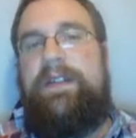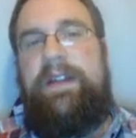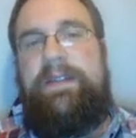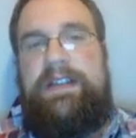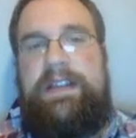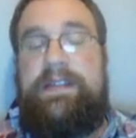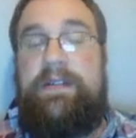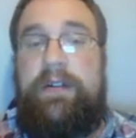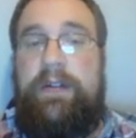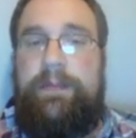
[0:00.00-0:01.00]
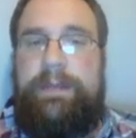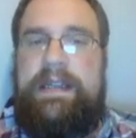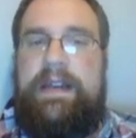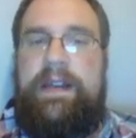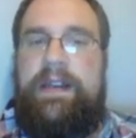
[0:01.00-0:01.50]
I have the Genestealer Cult
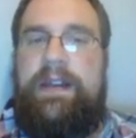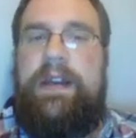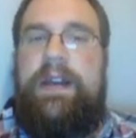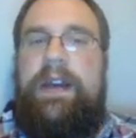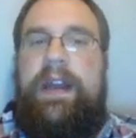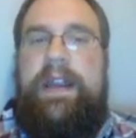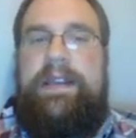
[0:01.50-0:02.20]
Battalion, a